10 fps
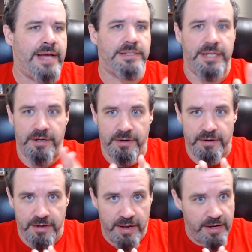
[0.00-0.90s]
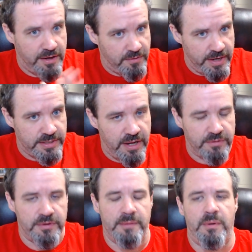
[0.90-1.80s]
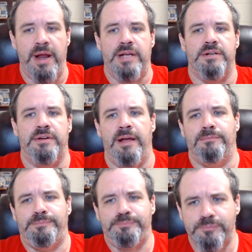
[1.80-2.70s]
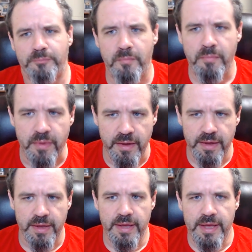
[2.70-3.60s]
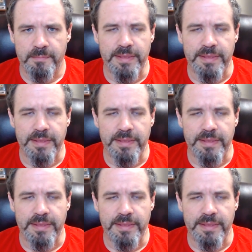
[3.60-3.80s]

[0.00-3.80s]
and then it creates an alternate branch. Okay. But